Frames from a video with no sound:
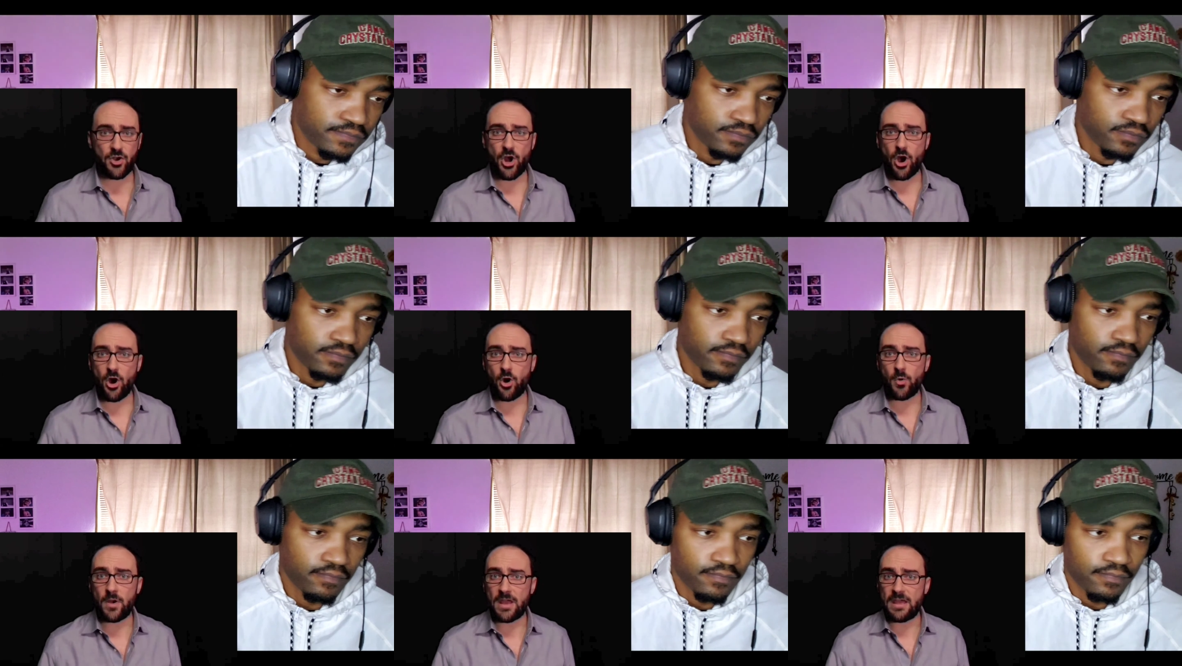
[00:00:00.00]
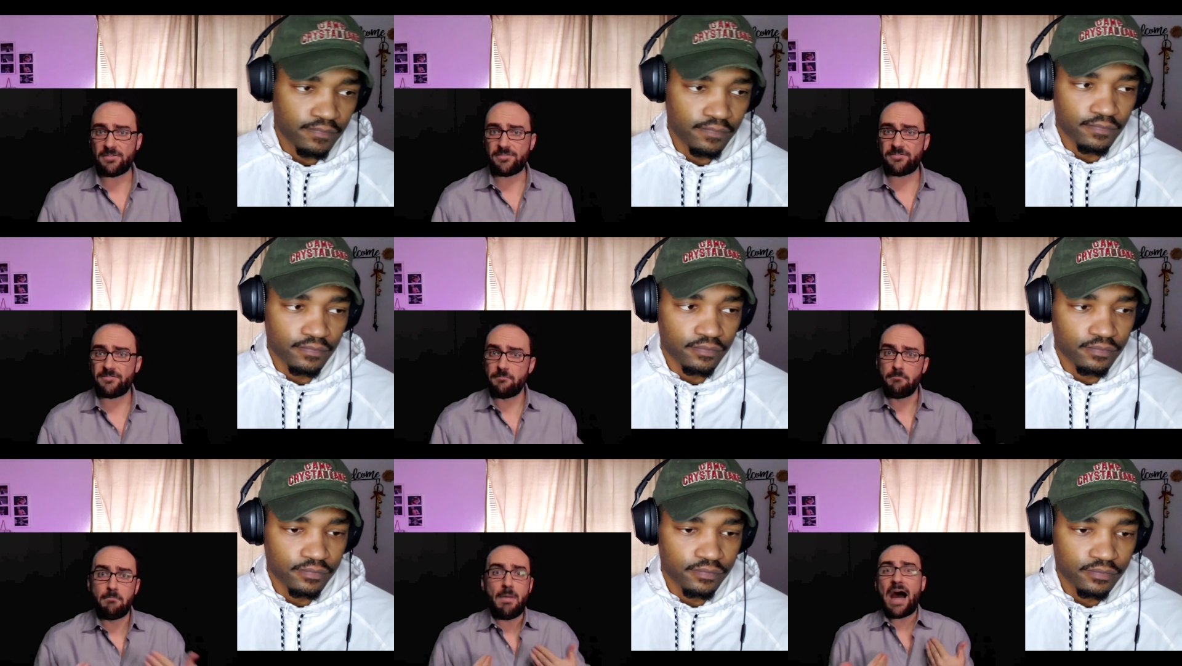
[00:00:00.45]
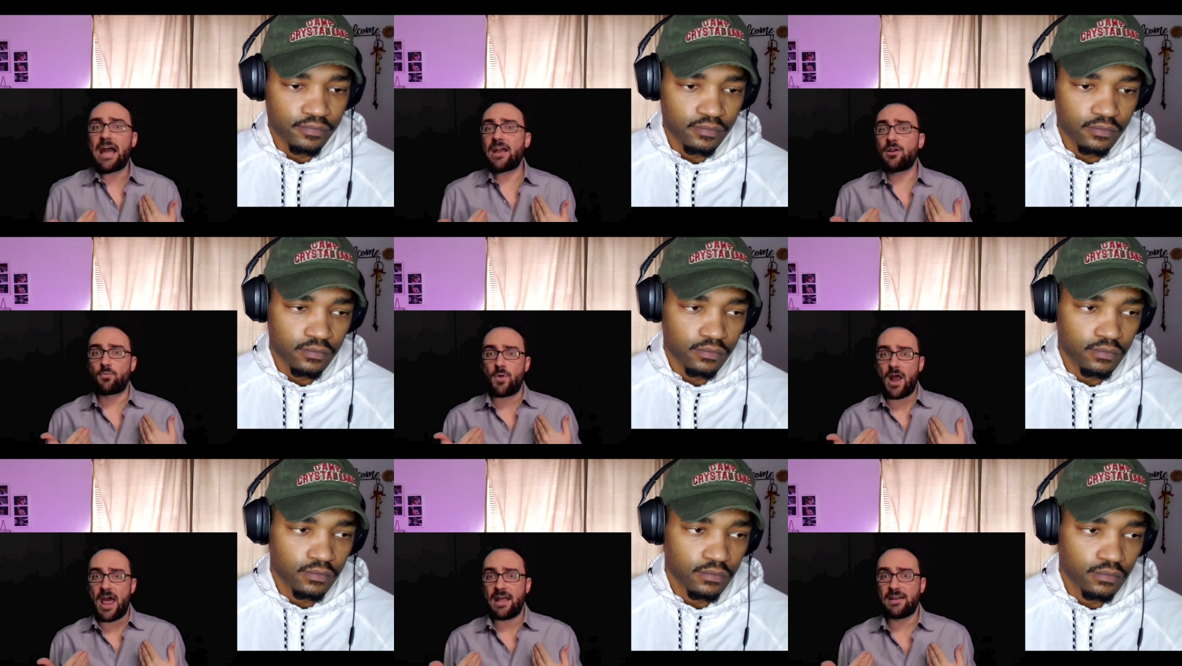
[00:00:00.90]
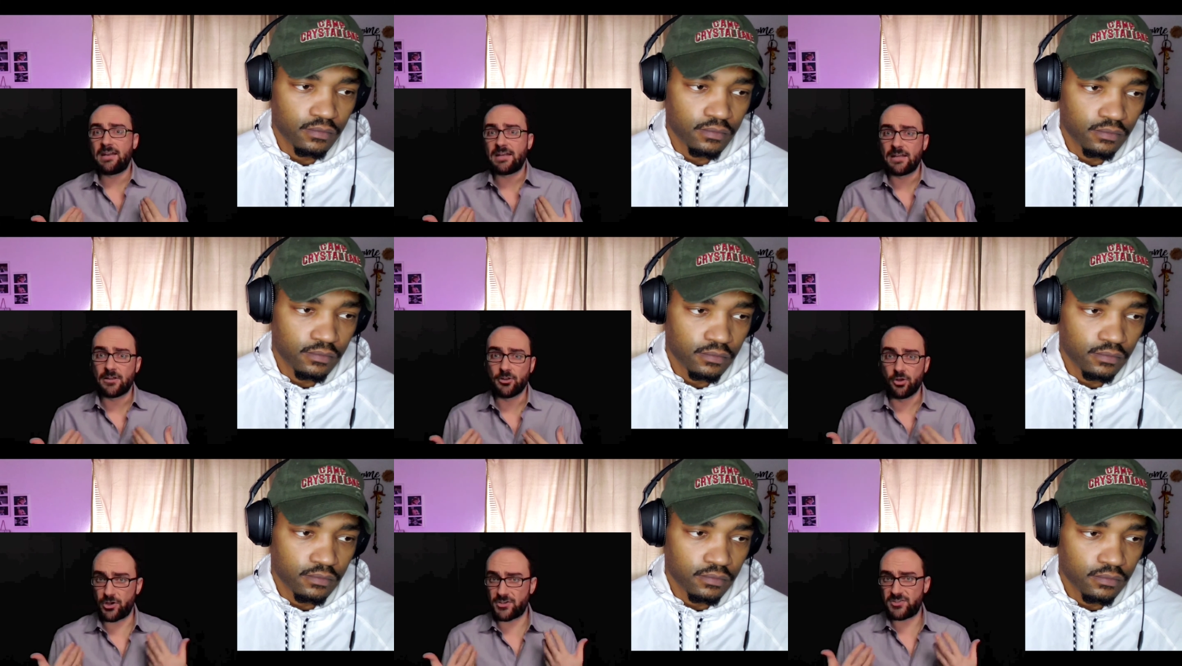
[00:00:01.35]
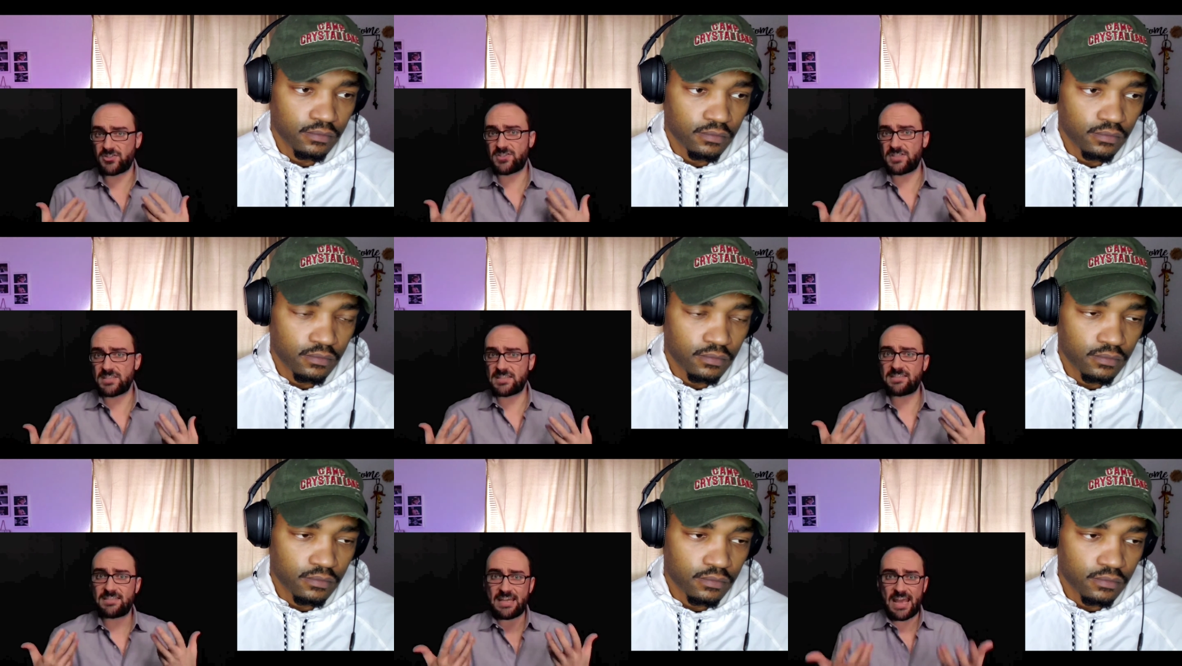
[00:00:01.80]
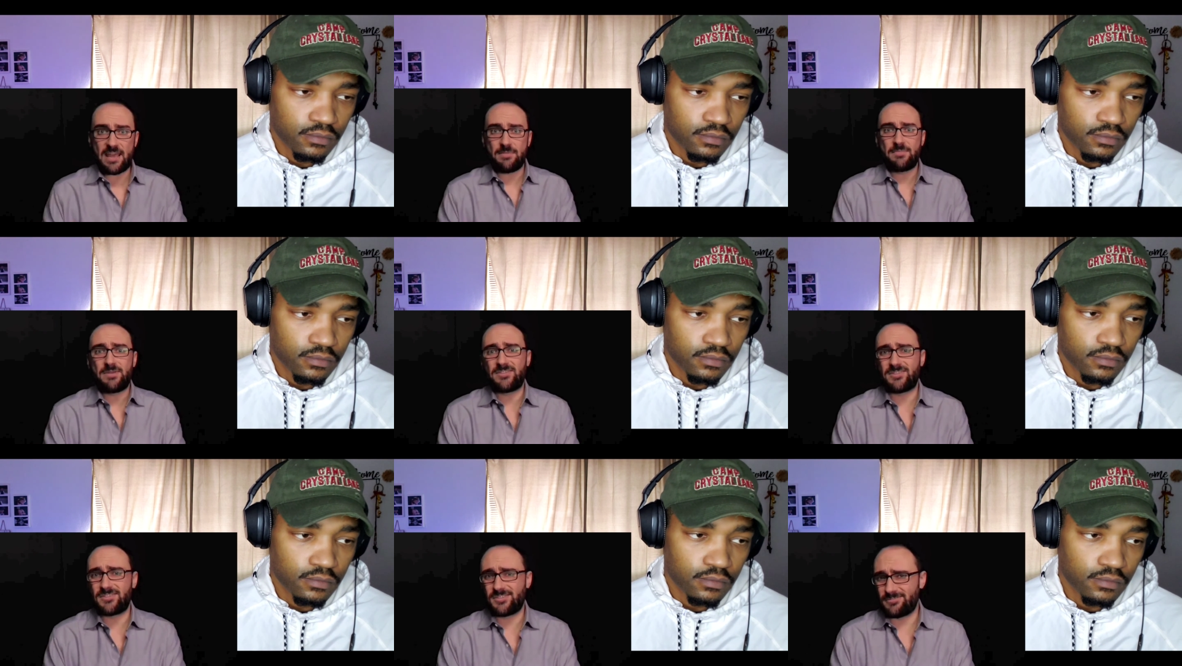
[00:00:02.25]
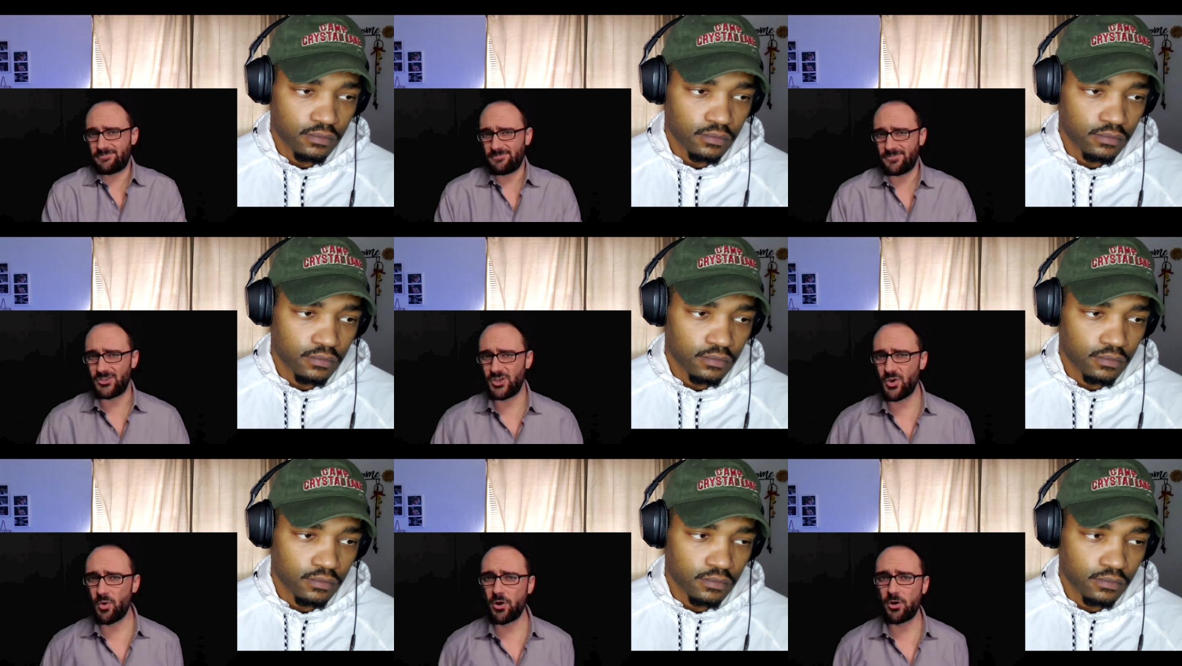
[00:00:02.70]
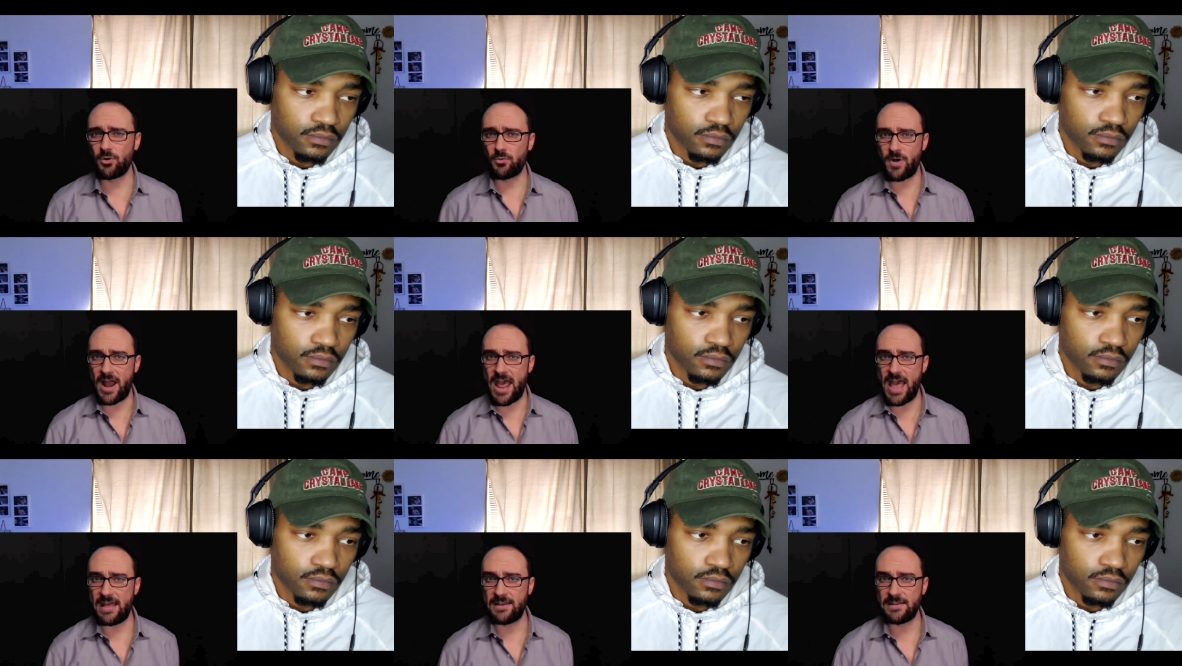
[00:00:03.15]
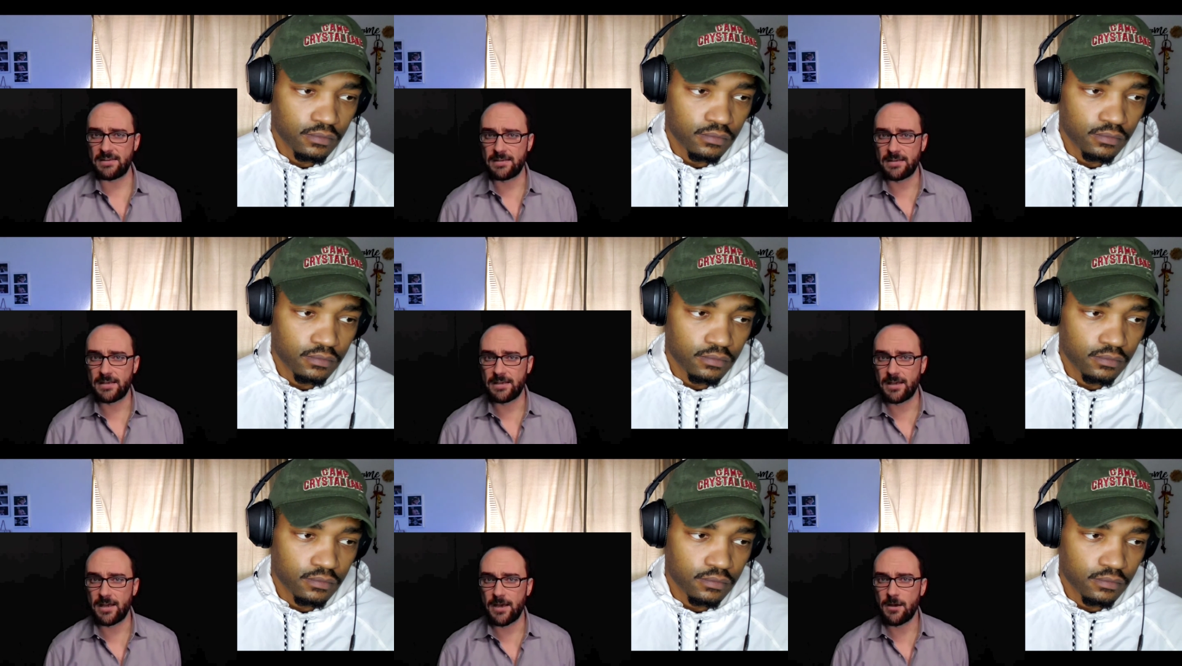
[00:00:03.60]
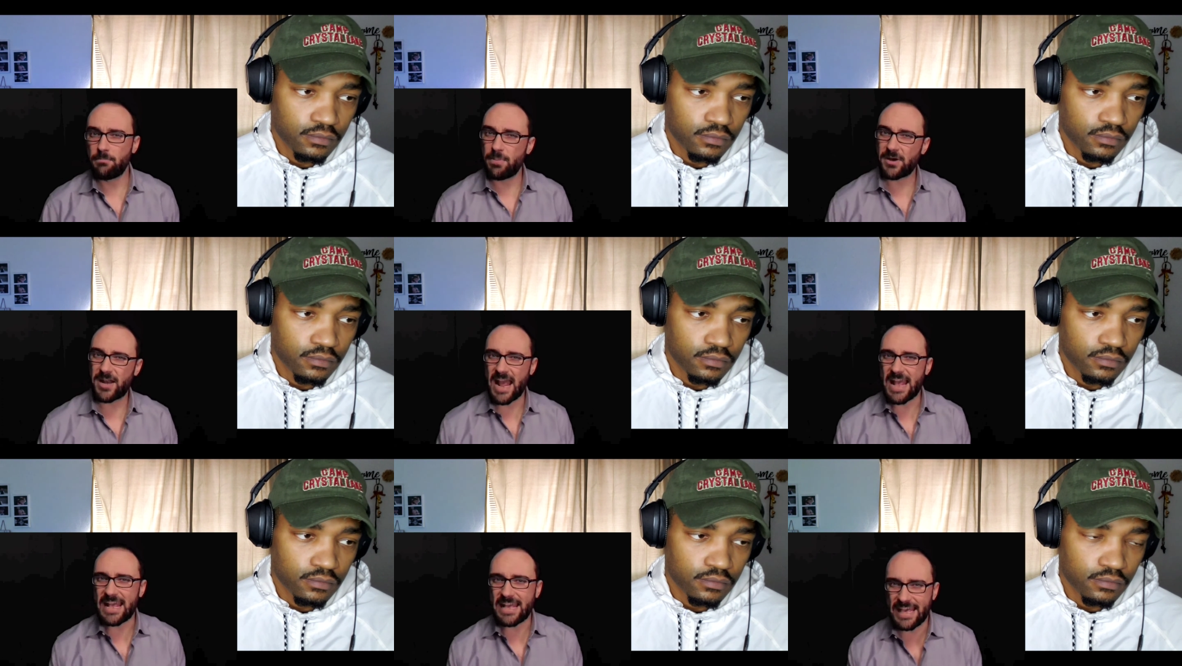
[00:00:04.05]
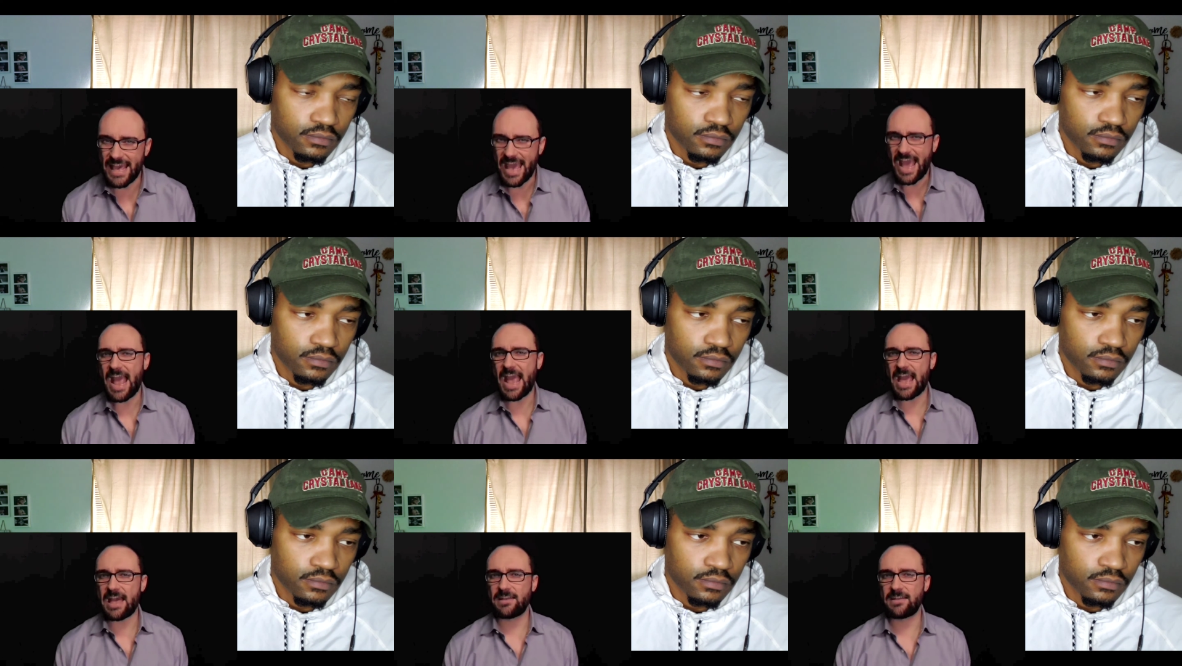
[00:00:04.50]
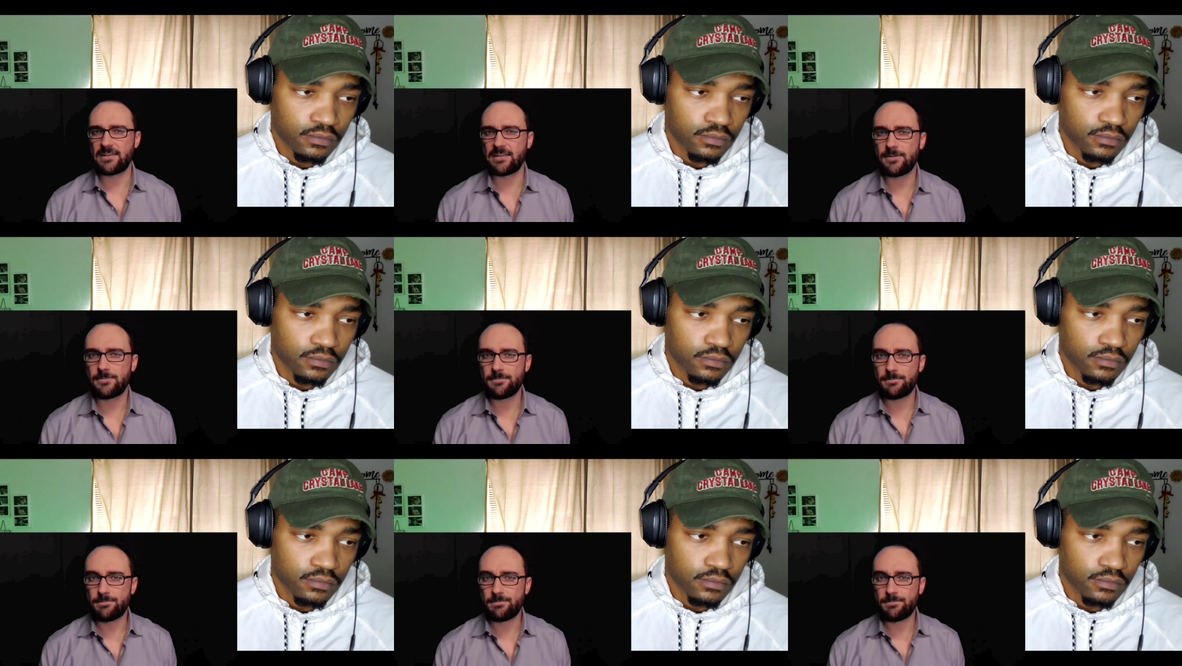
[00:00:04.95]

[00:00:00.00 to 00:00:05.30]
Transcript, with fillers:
Speaker 1: I can never know if my red looks the same as your red, but I